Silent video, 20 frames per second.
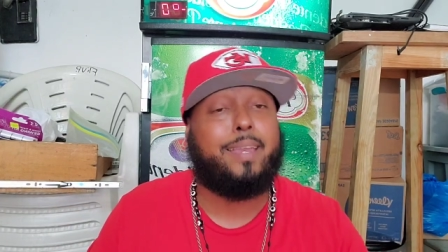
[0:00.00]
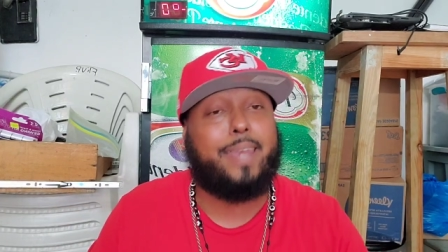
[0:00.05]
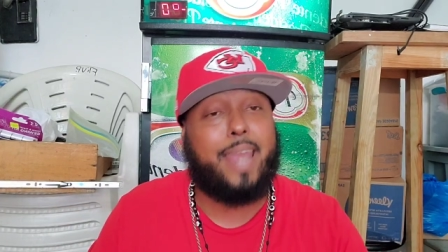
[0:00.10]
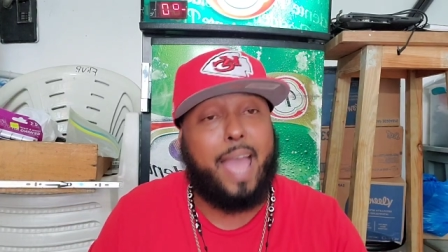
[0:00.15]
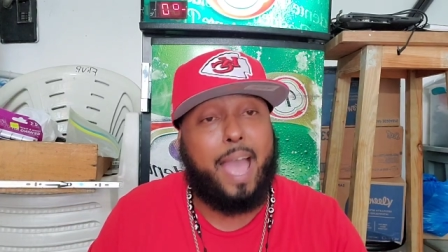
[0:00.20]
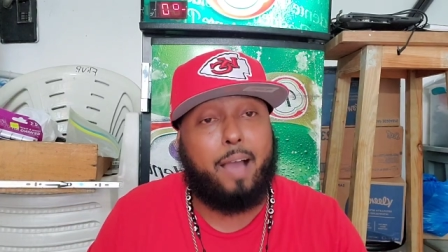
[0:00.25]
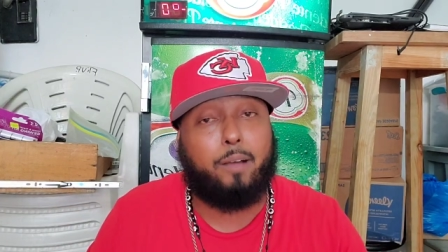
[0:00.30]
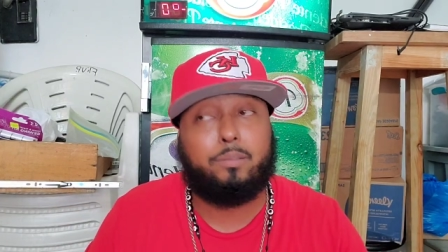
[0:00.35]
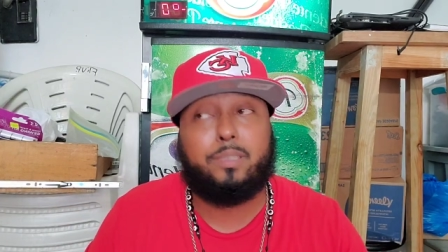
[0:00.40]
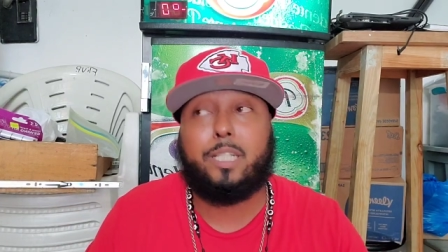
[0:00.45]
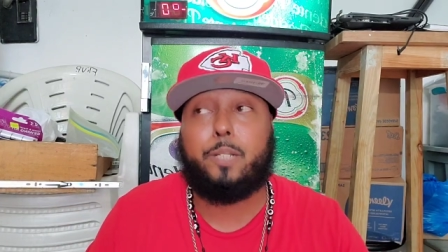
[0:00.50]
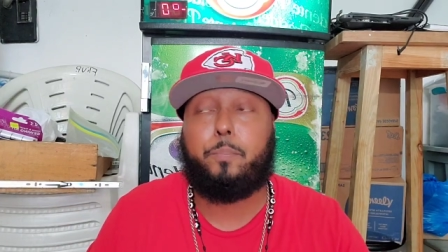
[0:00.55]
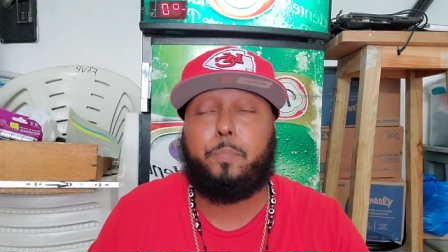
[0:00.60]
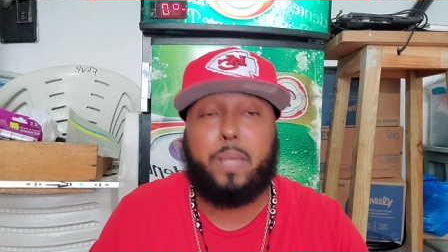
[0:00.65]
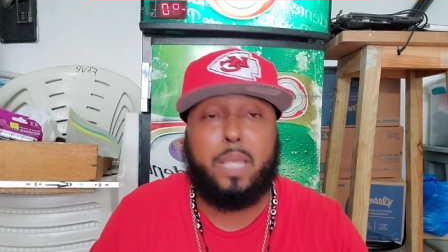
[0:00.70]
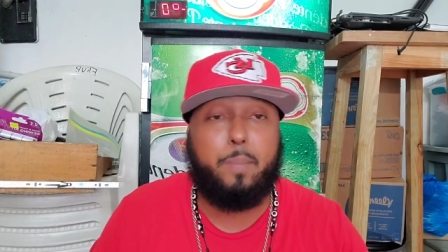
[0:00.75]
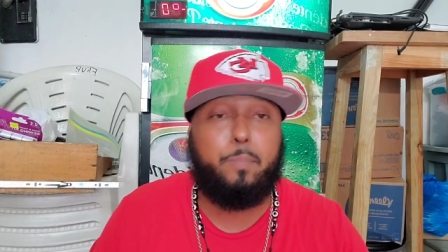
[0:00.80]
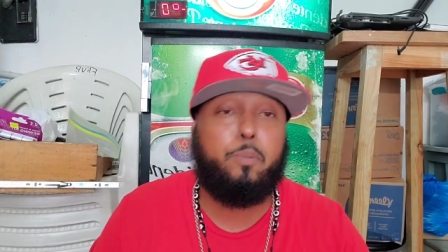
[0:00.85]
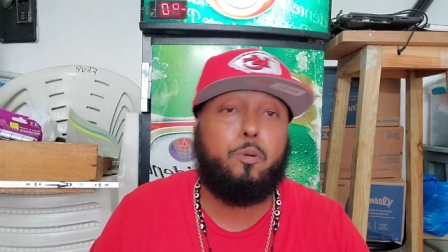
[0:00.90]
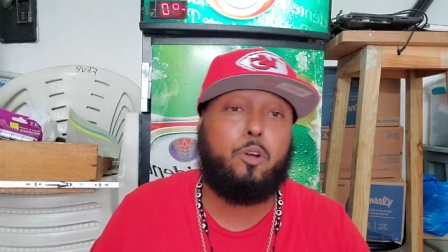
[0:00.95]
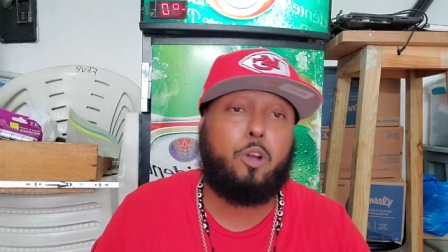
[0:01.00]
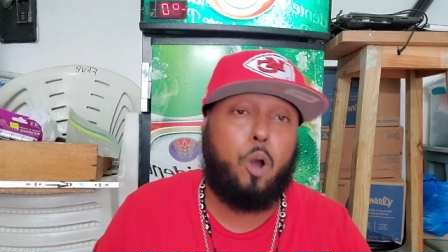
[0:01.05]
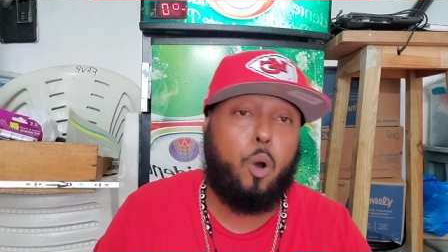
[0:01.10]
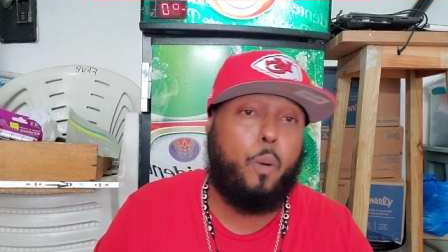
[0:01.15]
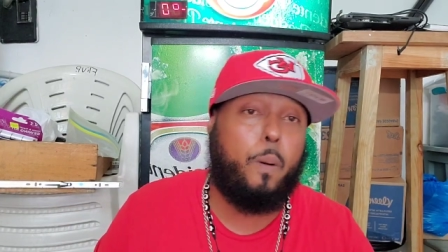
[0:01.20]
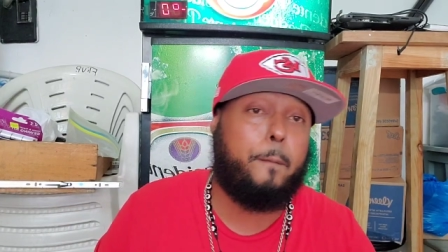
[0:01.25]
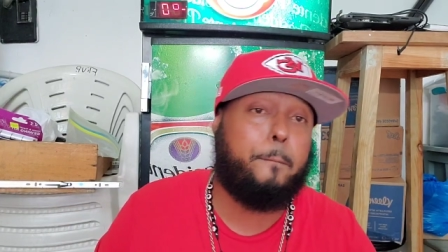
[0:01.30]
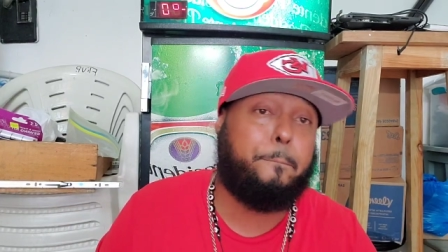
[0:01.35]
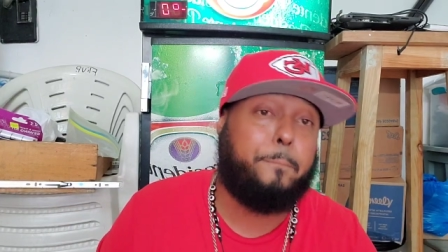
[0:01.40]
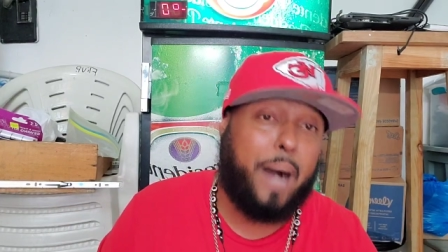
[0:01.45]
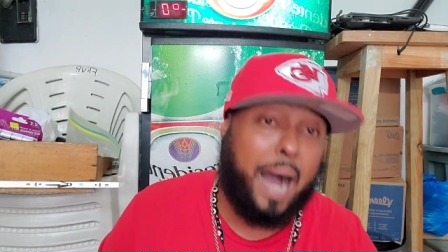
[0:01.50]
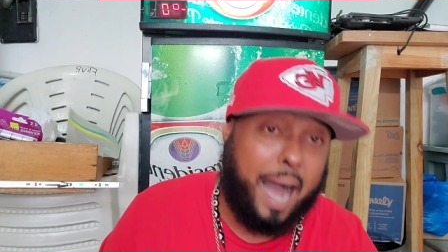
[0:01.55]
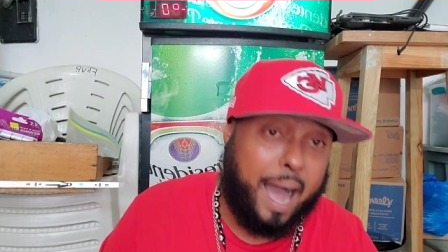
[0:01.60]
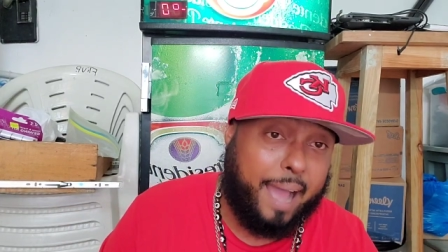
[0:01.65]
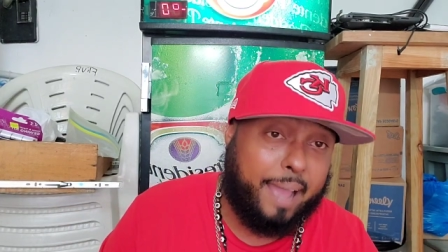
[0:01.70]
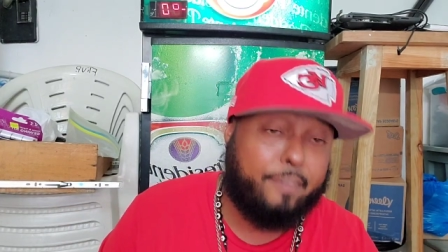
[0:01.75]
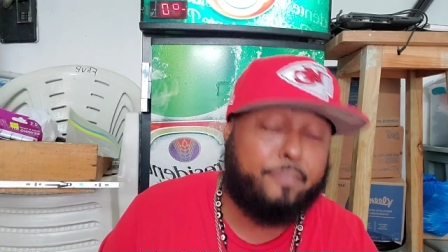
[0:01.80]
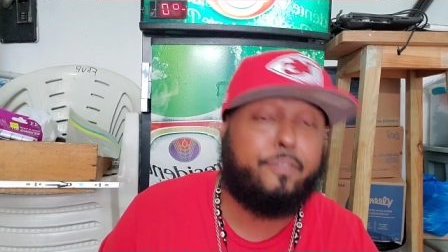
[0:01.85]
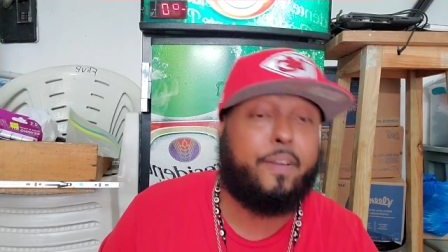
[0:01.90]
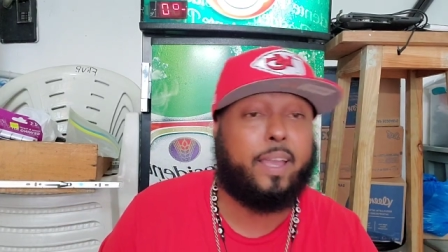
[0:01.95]
Now, did people go and
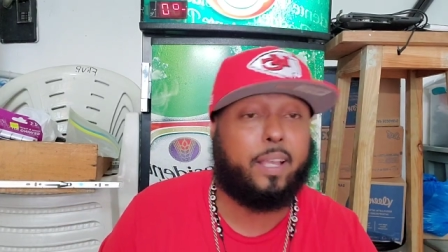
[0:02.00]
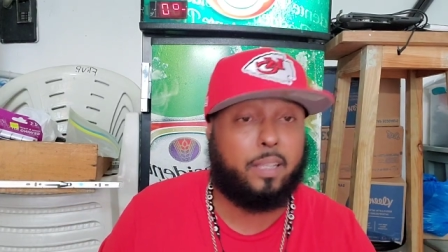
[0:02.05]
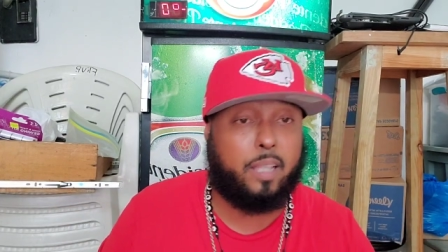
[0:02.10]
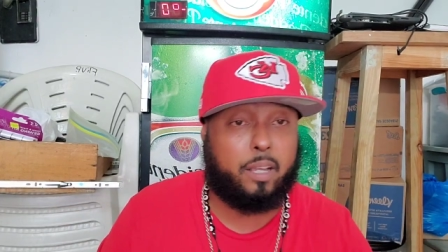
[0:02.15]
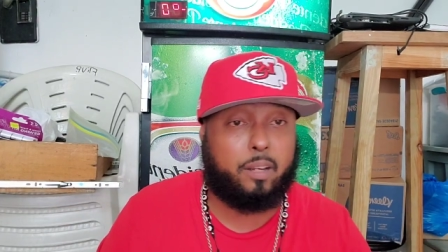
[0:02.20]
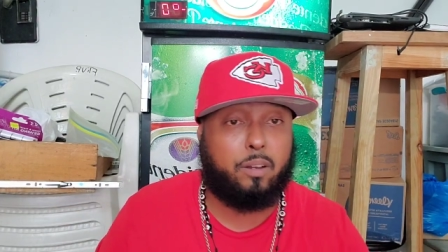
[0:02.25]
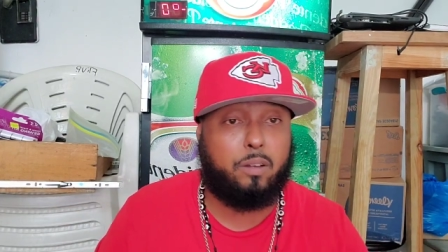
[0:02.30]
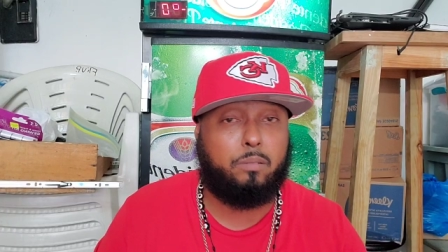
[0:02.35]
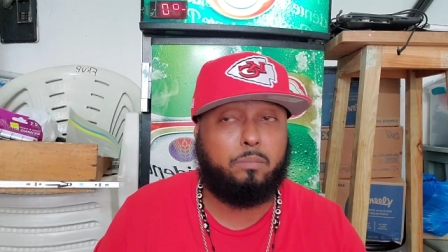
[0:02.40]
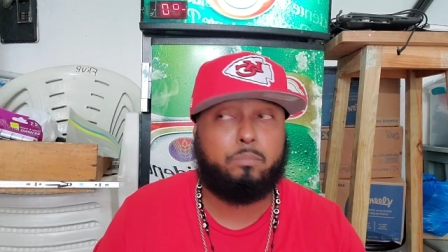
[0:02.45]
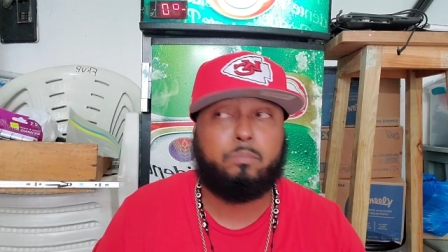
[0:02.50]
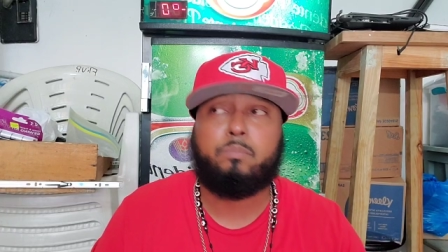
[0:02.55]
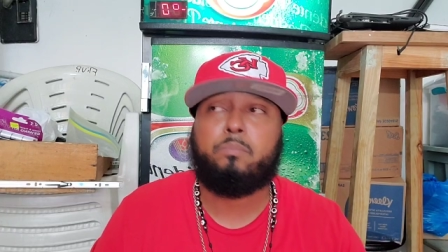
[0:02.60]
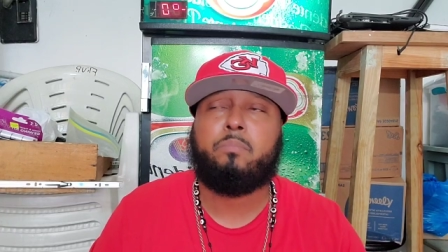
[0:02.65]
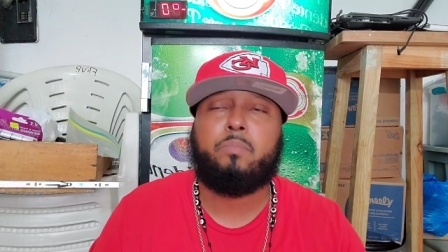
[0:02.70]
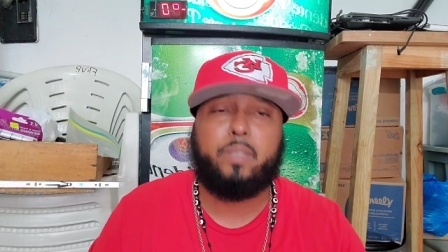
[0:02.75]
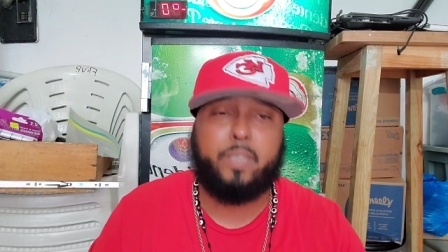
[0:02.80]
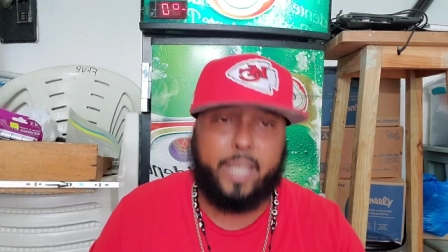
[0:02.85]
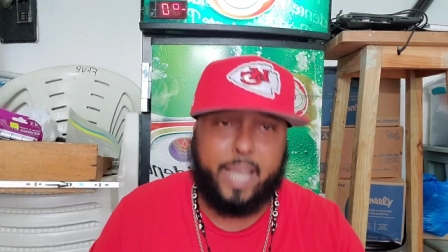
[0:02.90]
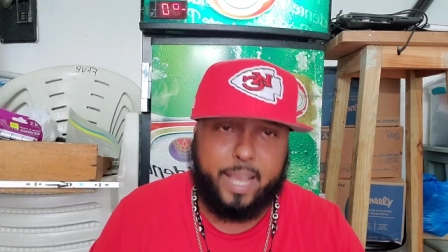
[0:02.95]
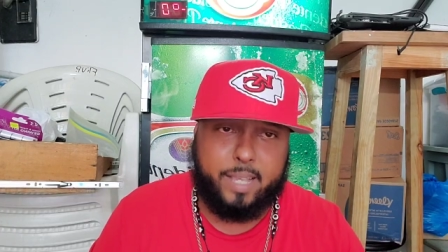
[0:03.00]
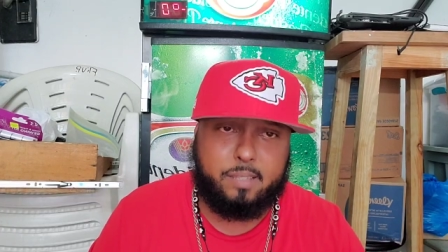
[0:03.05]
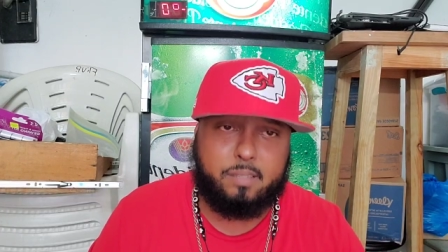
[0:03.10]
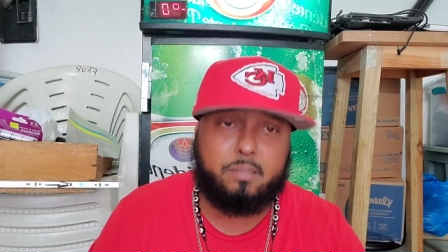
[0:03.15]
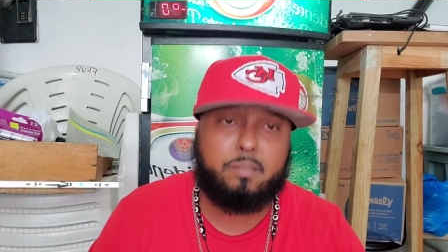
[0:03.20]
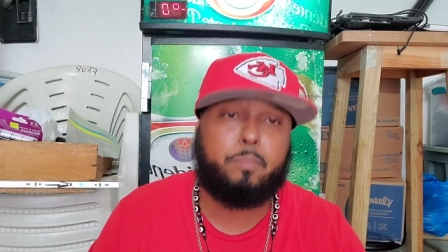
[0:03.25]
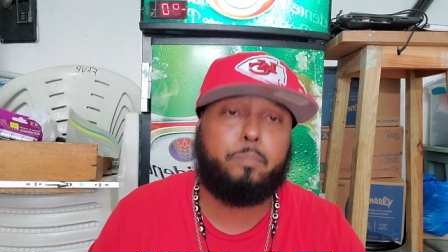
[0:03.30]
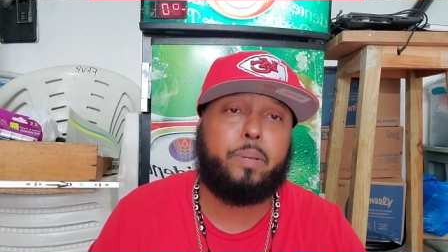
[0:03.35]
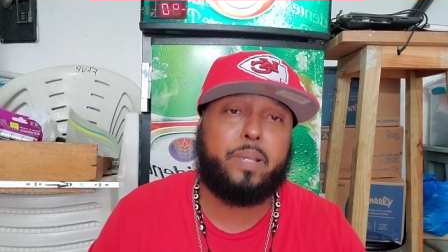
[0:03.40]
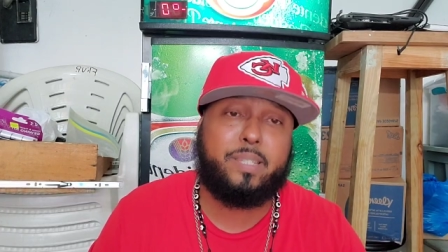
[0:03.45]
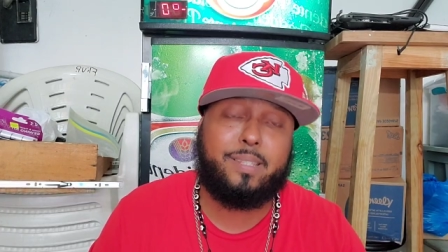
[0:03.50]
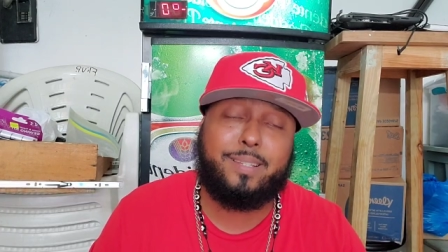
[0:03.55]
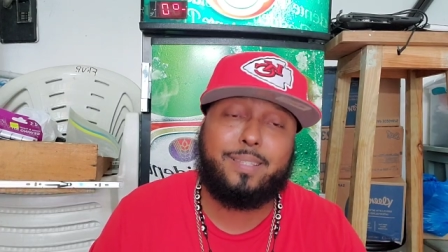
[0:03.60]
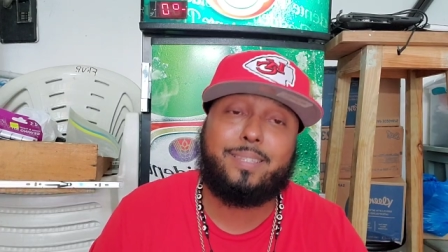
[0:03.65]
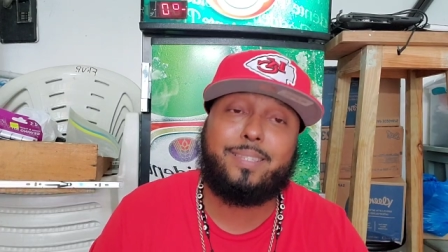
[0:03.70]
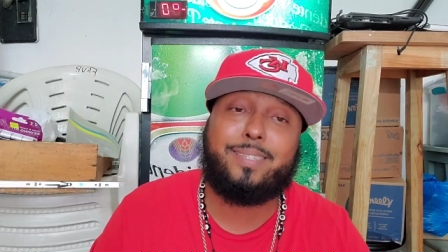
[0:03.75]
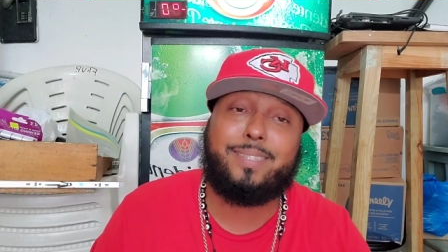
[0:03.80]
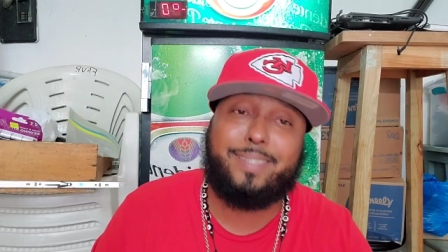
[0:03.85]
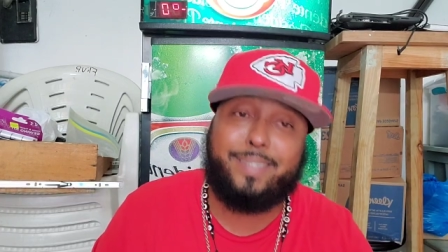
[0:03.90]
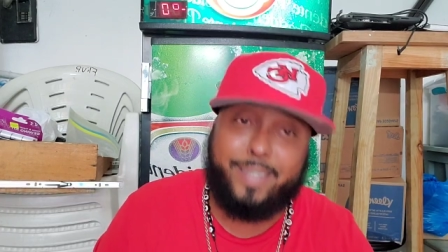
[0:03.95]
buy fake liquor? Yes,
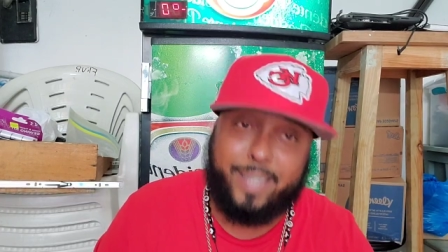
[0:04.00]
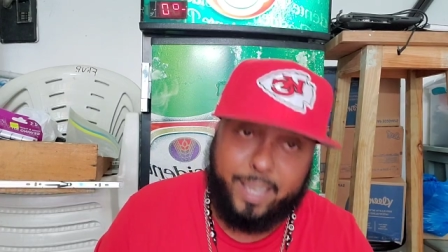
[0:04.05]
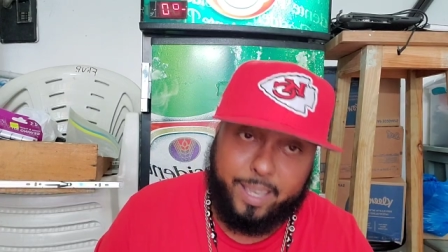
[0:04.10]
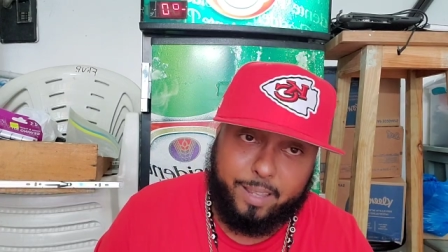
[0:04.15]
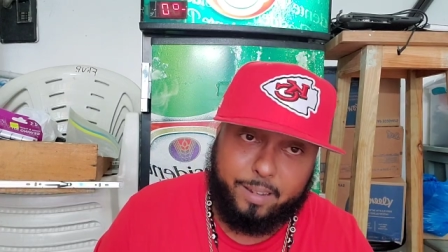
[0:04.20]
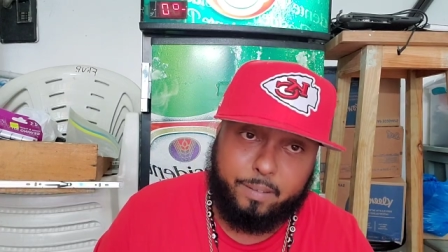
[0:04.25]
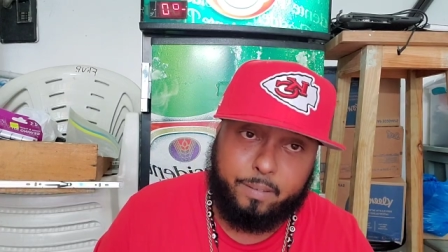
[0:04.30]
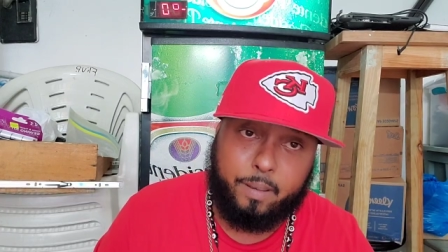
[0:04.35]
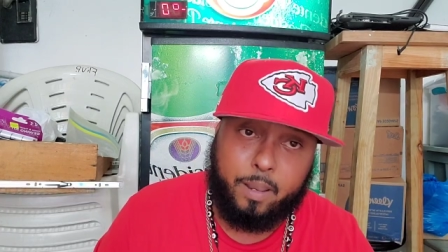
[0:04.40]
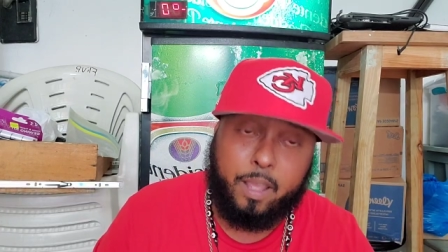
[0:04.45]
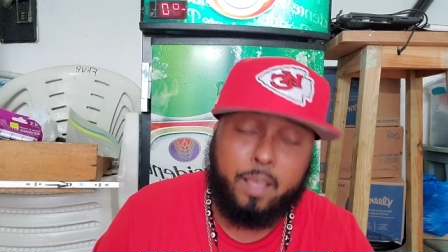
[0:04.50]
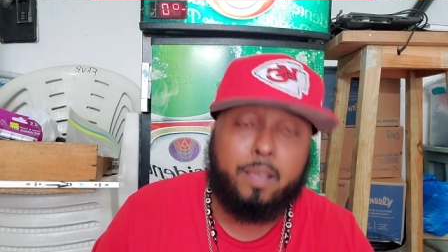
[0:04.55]
businesses did.